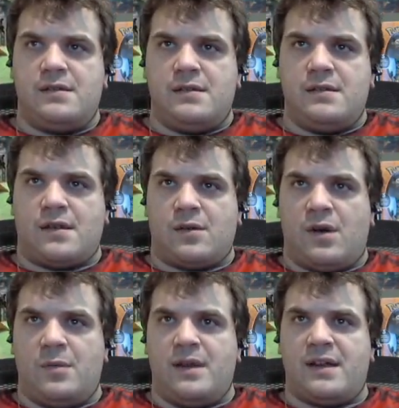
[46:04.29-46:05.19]
Like,
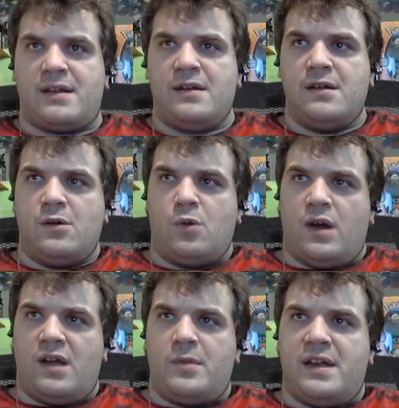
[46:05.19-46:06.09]
why make
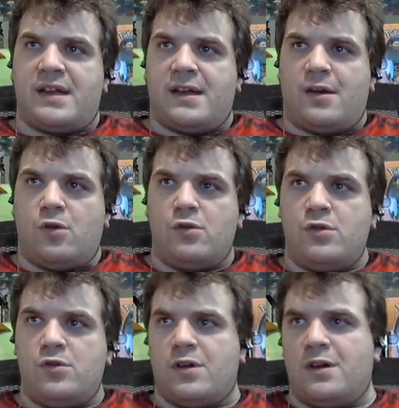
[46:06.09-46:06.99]
why make a whole
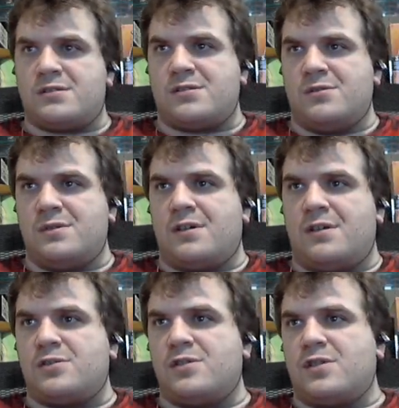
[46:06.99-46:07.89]
new console when
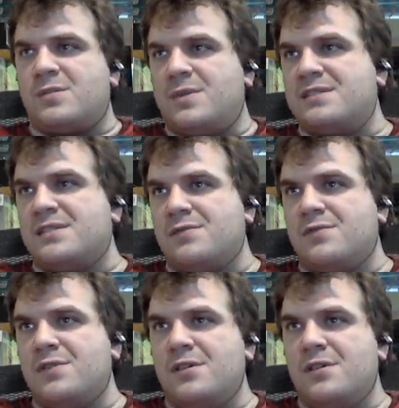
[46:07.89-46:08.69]
consoles are expensive?